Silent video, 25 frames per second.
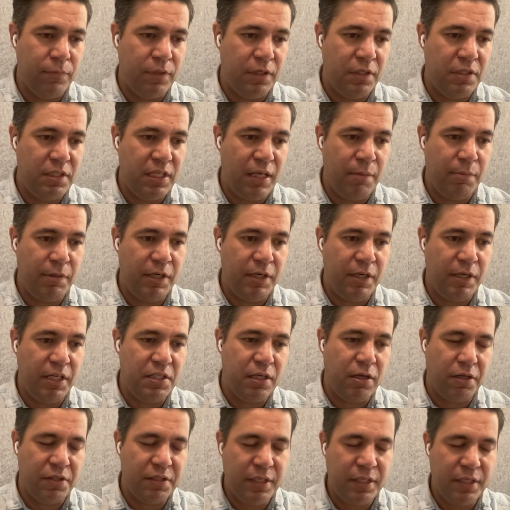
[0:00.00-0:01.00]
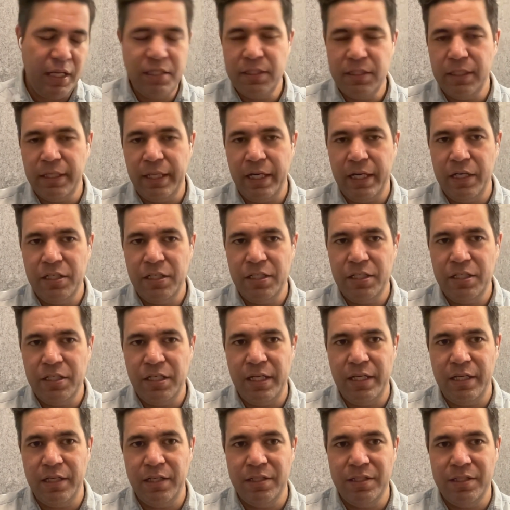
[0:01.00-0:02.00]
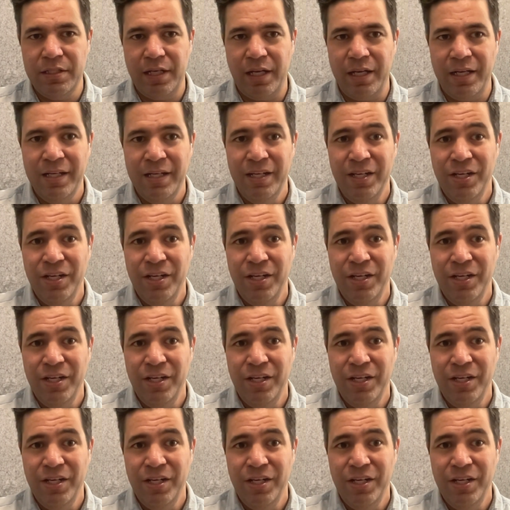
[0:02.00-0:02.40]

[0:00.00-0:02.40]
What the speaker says: the team in Intercontinental Energy, and